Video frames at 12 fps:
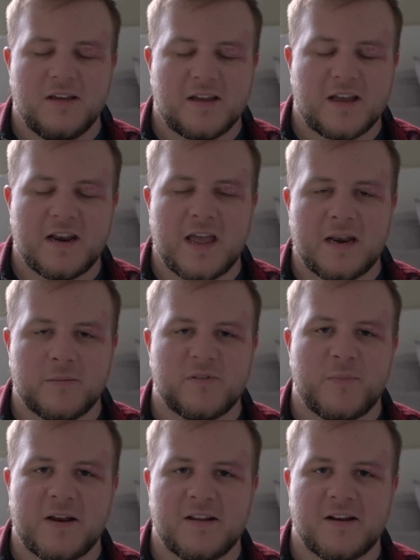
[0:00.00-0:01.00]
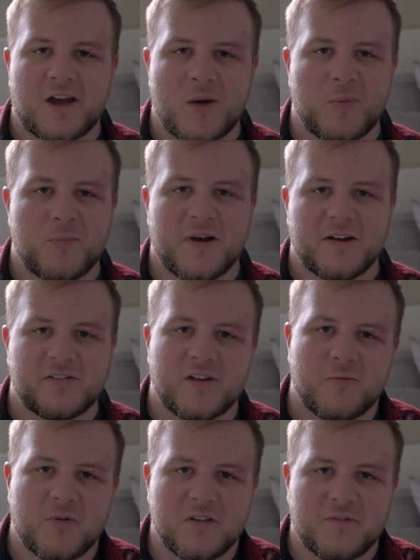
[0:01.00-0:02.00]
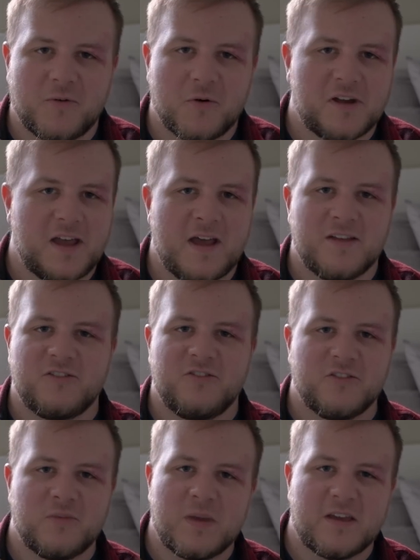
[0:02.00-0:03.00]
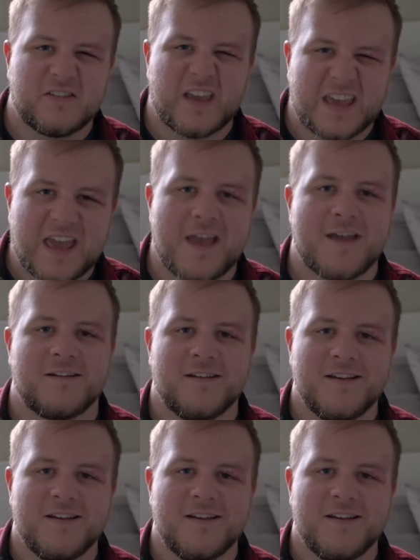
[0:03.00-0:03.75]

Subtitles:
going to end up spending a couple bucks on weather forecasts just because I can.